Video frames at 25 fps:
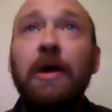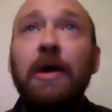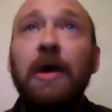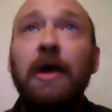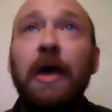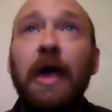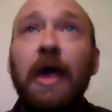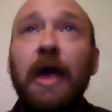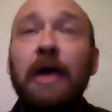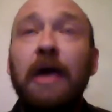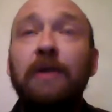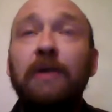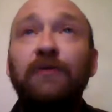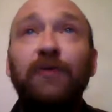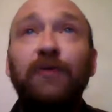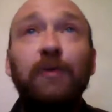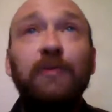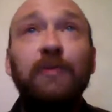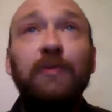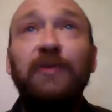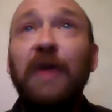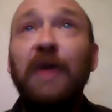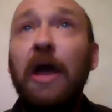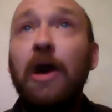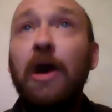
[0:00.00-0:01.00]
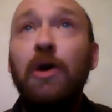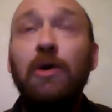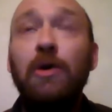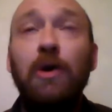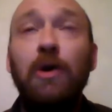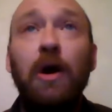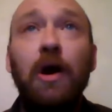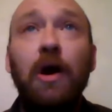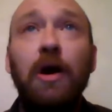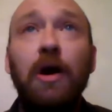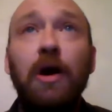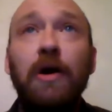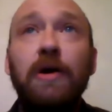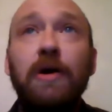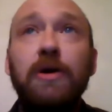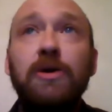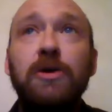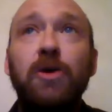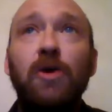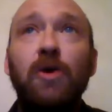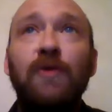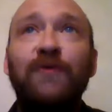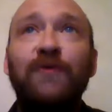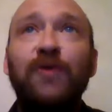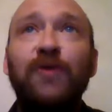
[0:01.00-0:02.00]
And from there,
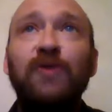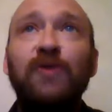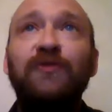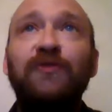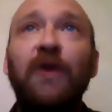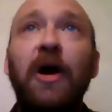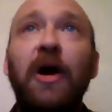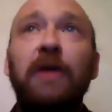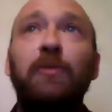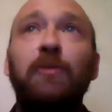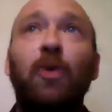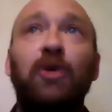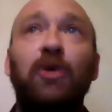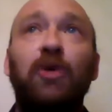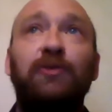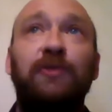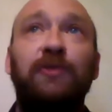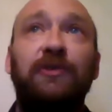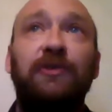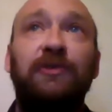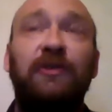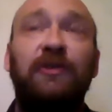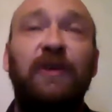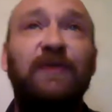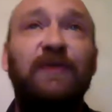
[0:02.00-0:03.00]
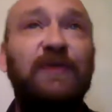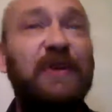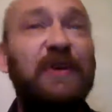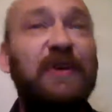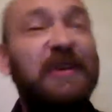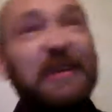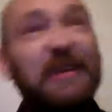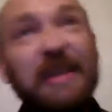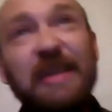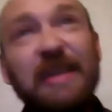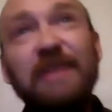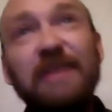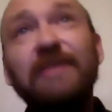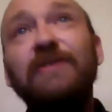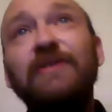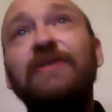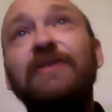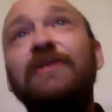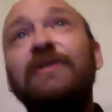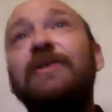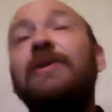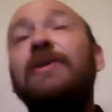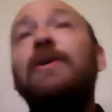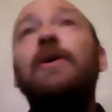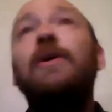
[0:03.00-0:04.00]
if you find more specific
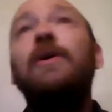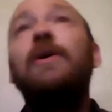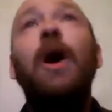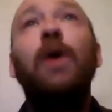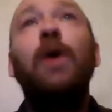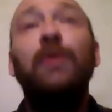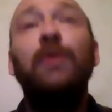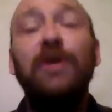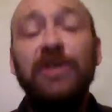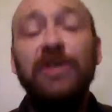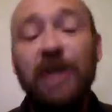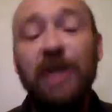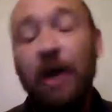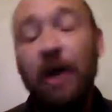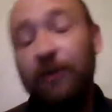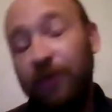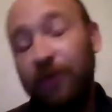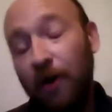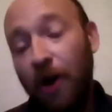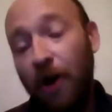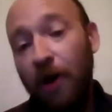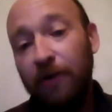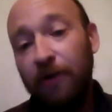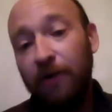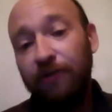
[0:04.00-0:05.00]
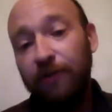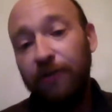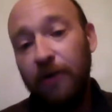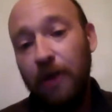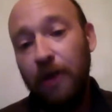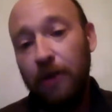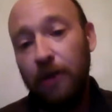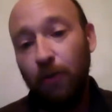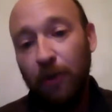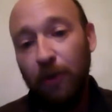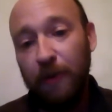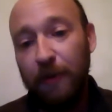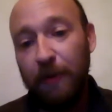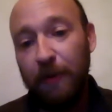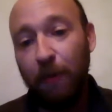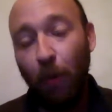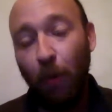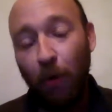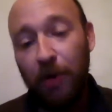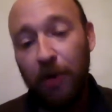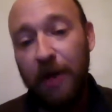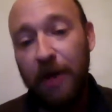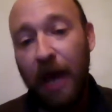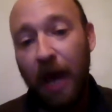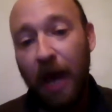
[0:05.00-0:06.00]
needs, reach out to us, and we'd be
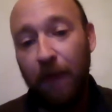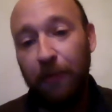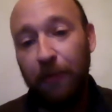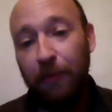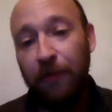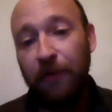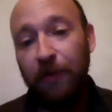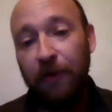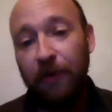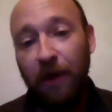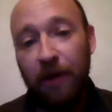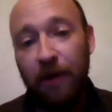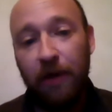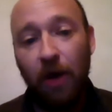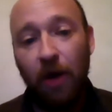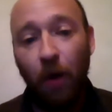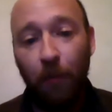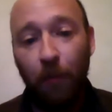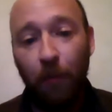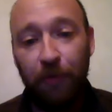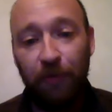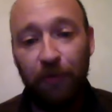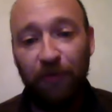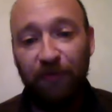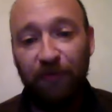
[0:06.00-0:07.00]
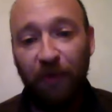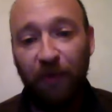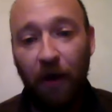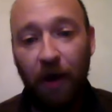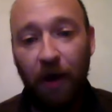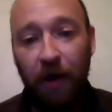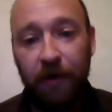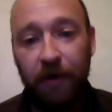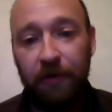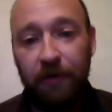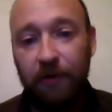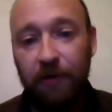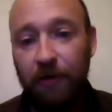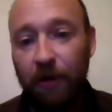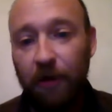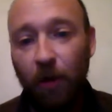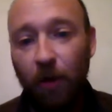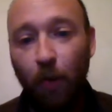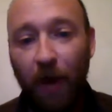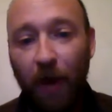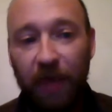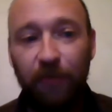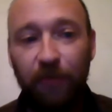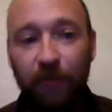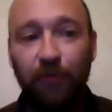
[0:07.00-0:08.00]
more than happy to kind of help you
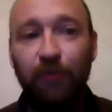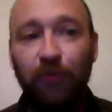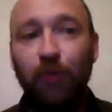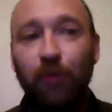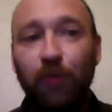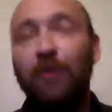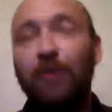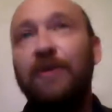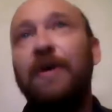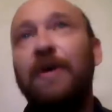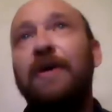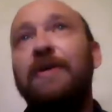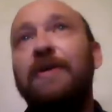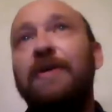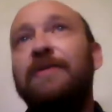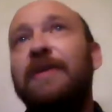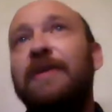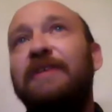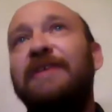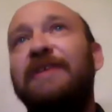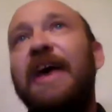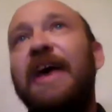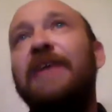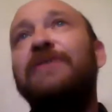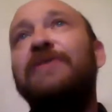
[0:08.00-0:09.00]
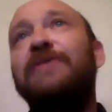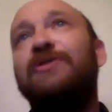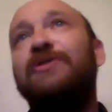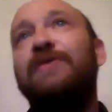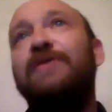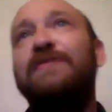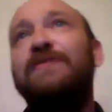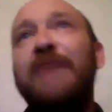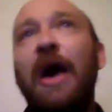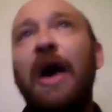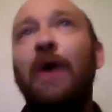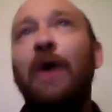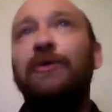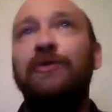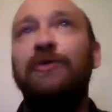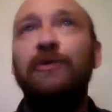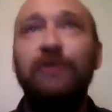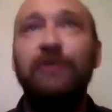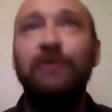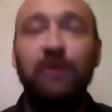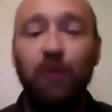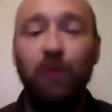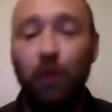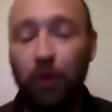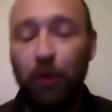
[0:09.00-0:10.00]
wade through the tens of
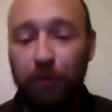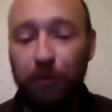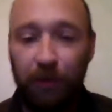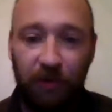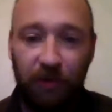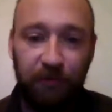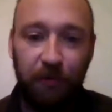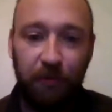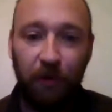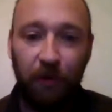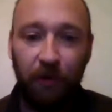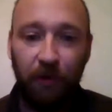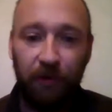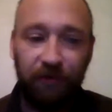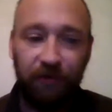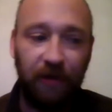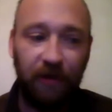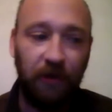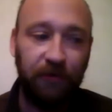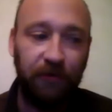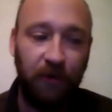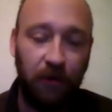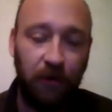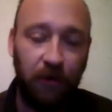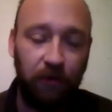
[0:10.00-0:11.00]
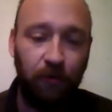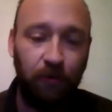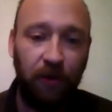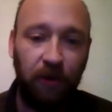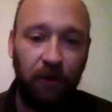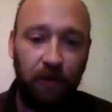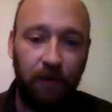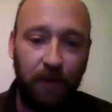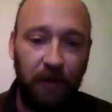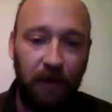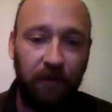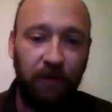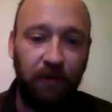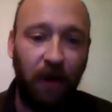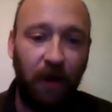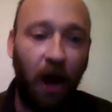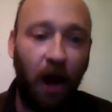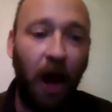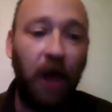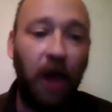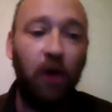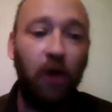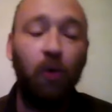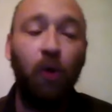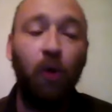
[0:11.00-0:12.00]
thousands of WordPress plugins out there and recommend the
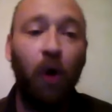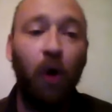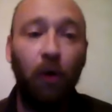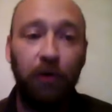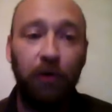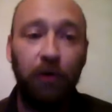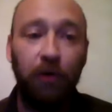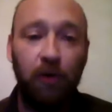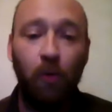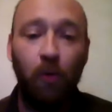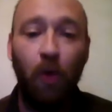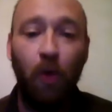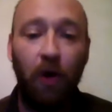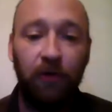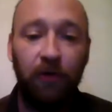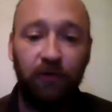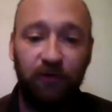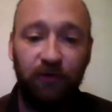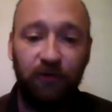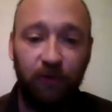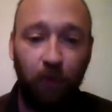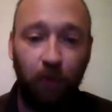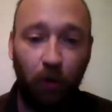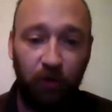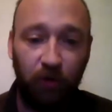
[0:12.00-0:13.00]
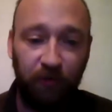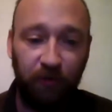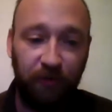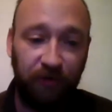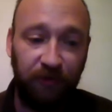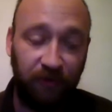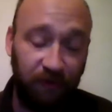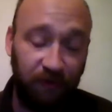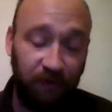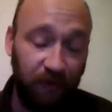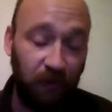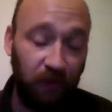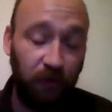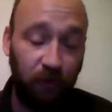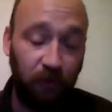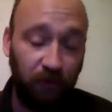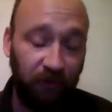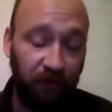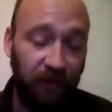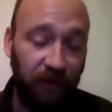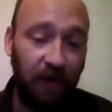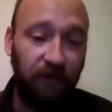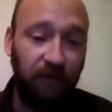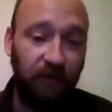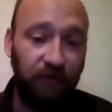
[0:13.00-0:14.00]
high quality ones for more specific
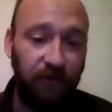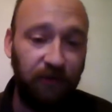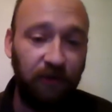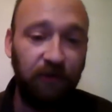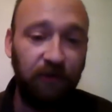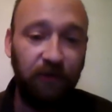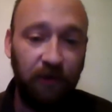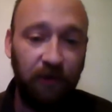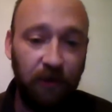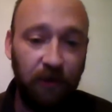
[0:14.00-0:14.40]
use cases.